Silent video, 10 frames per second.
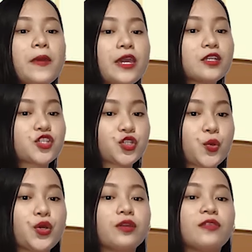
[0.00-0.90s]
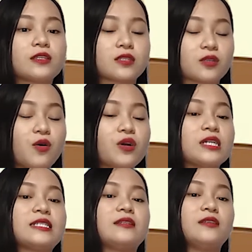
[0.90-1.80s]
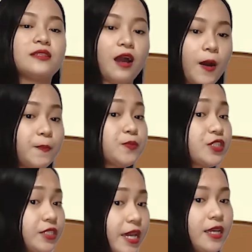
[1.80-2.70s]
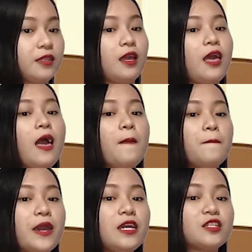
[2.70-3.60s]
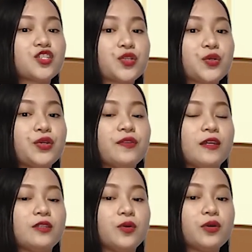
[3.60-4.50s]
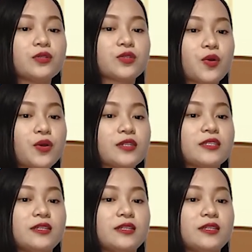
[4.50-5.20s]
make sure the source is up to date. Make sure that your source